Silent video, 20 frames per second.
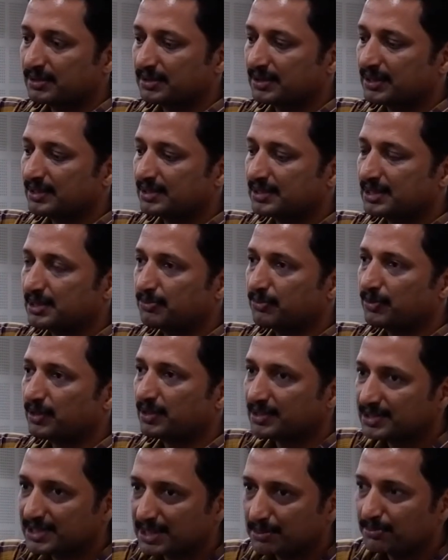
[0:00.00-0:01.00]
The tip
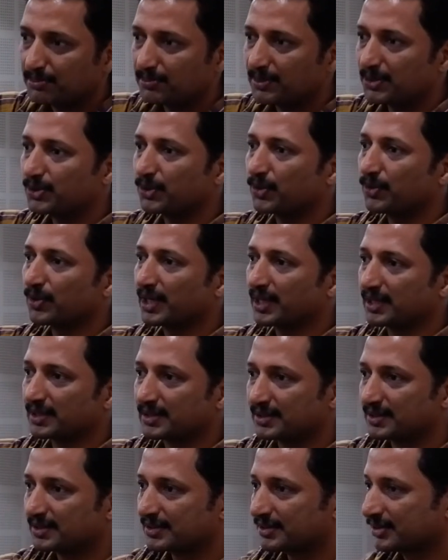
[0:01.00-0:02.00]
will jump into contact.